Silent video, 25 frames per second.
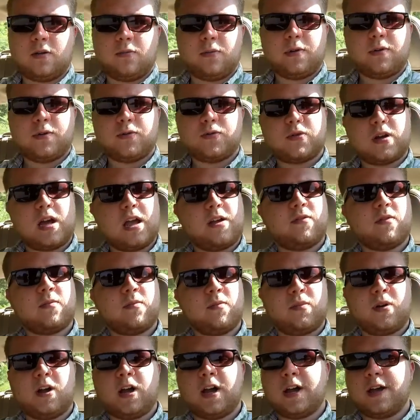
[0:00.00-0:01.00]
we were
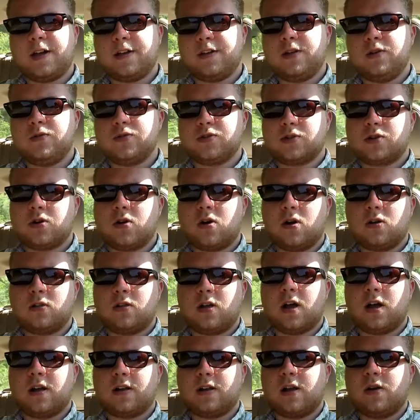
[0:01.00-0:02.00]
driving by a used car
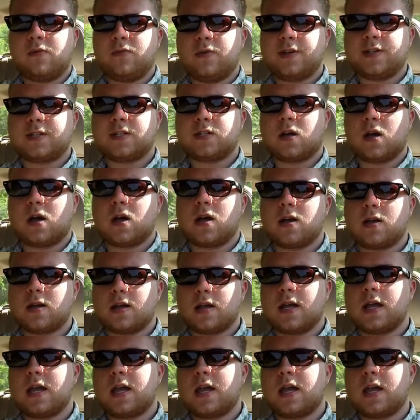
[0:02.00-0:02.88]
lot and we saw